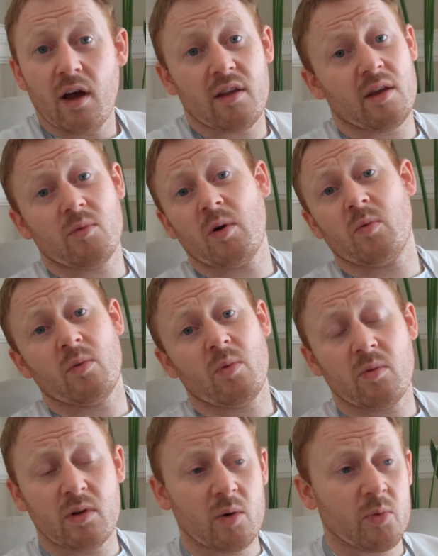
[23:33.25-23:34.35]
I think we, we,
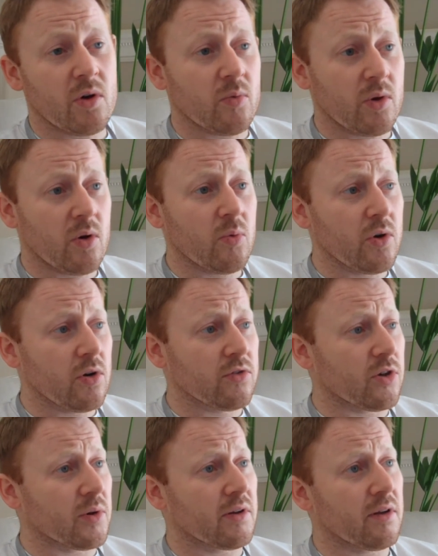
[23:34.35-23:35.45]
we, no, we, all, we, all, we all
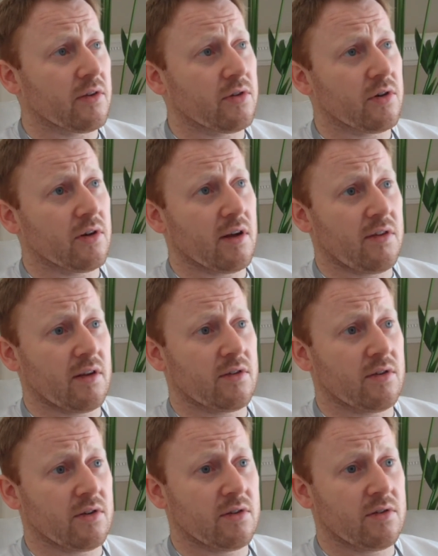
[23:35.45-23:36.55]
do it. So I think
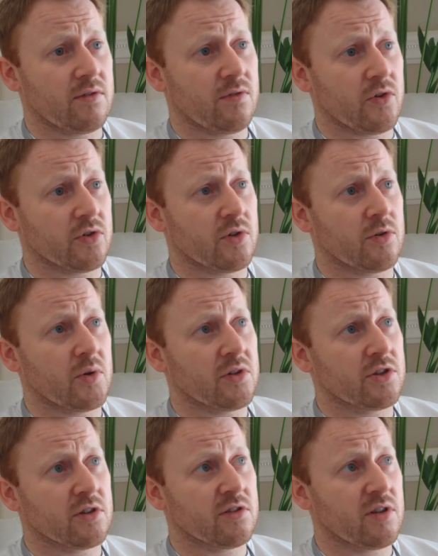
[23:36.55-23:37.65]
to for us to do a
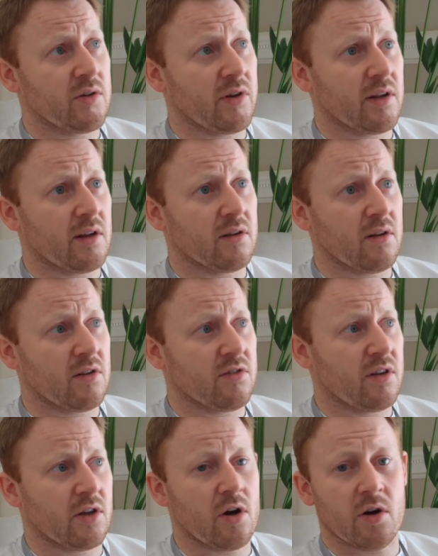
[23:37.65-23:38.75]
dish on TV and, and
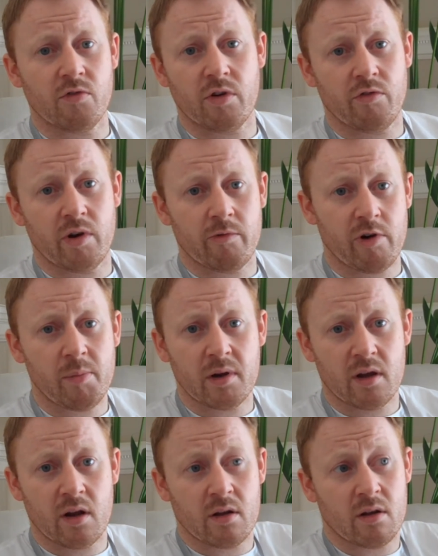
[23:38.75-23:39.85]
say you can't re-
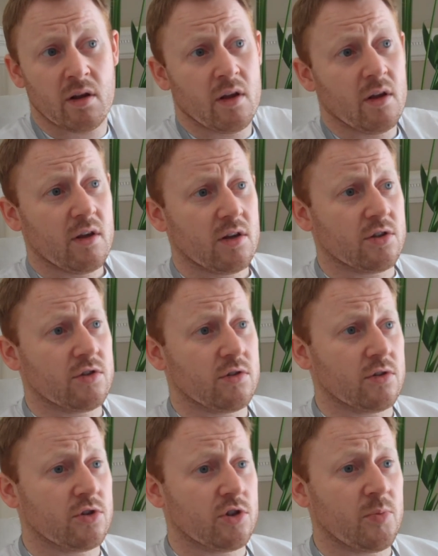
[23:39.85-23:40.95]
replicate it is,
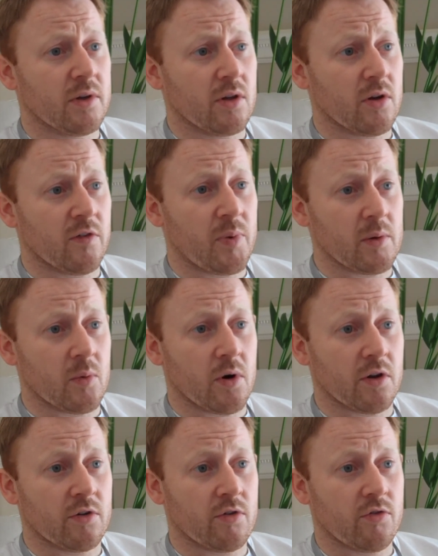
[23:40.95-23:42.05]
stupid. You know, if people want
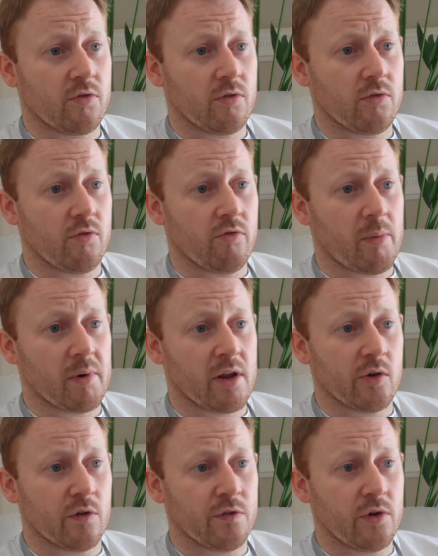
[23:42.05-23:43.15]
to
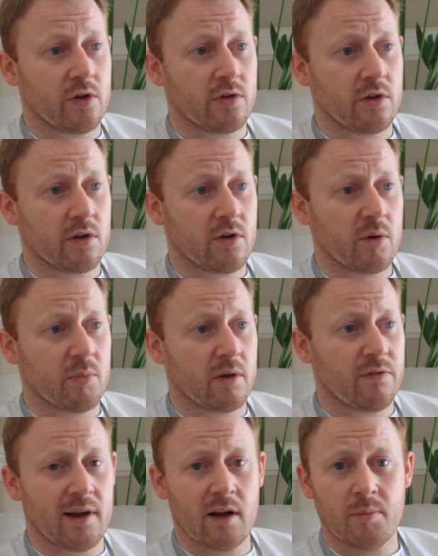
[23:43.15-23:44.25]
replicate your food, it's, you've got to be
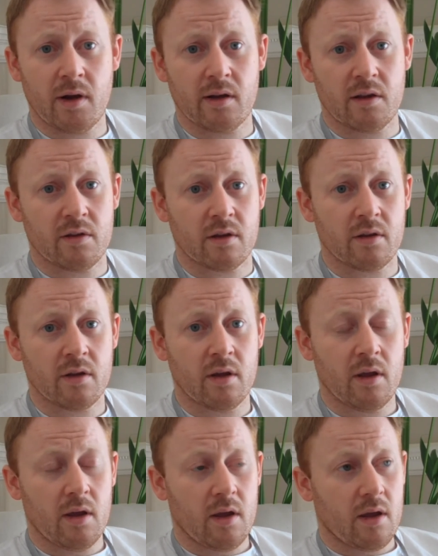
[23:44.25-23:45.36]
flattered by it. I think.
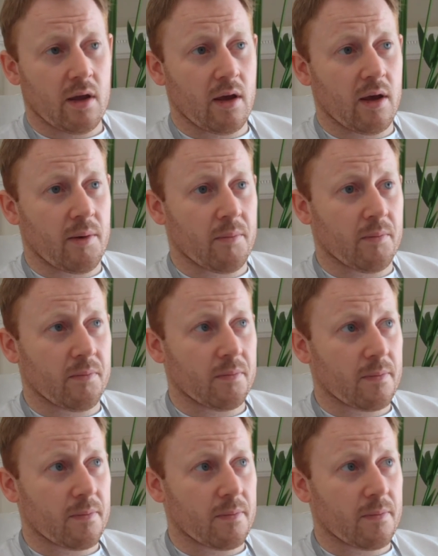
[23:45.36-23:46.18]
Um,